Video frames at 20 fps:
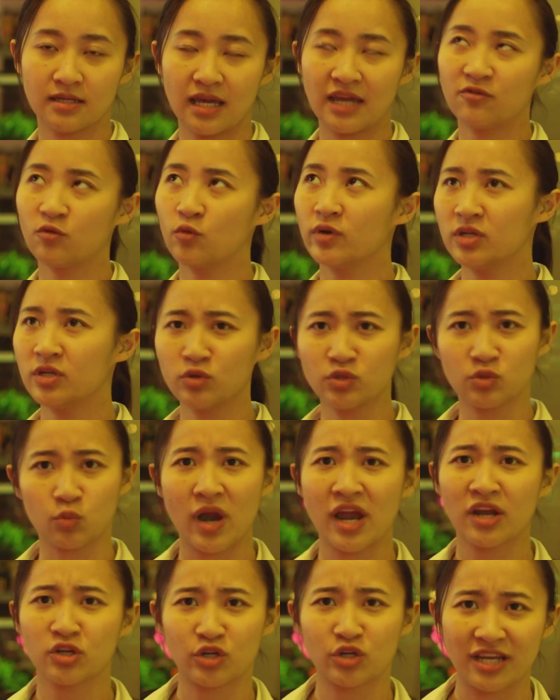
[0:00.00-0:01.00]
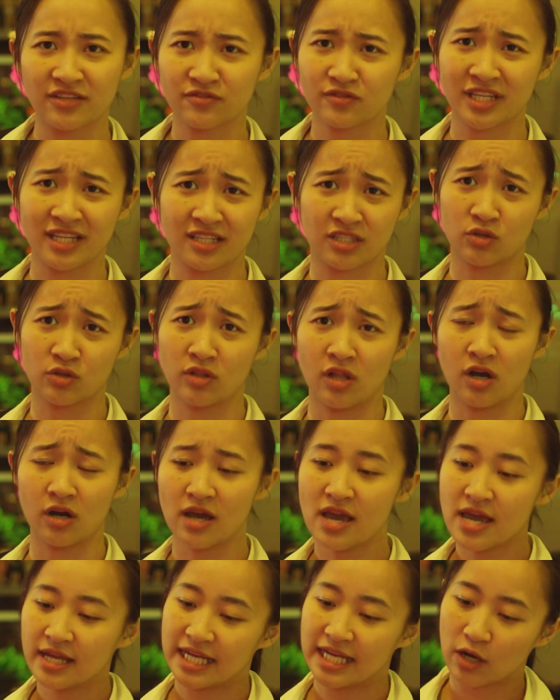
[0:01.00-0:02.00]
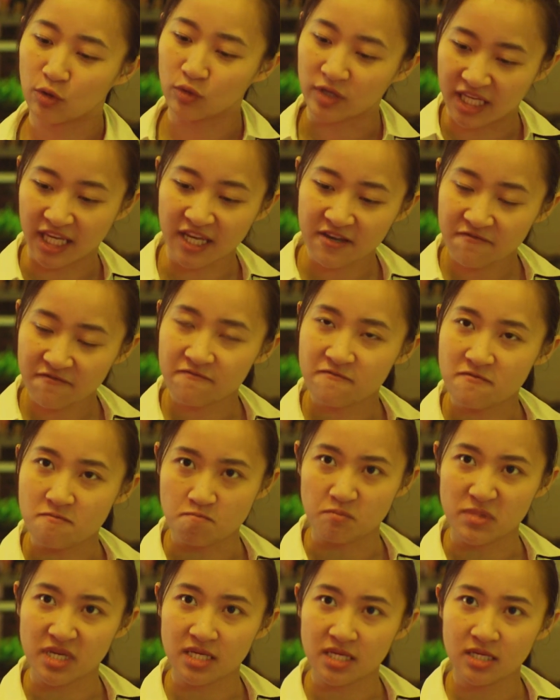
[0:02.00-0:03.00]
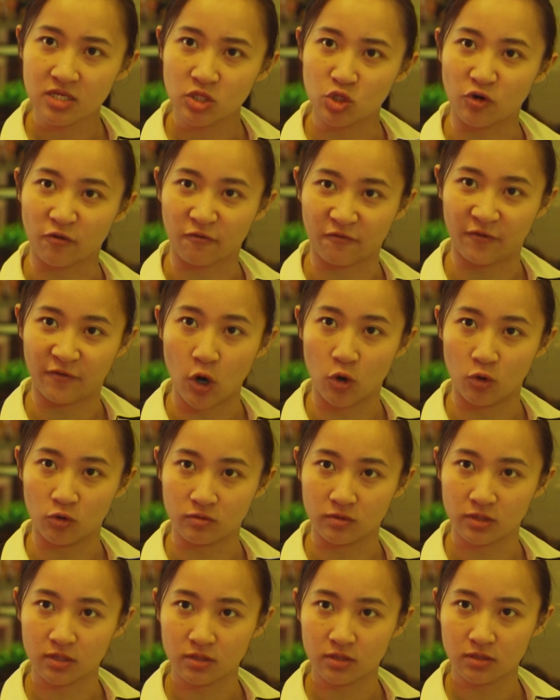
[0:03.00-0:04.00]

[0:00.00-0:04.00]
Everyone knows wire transfer takes too long. Now give me your phone.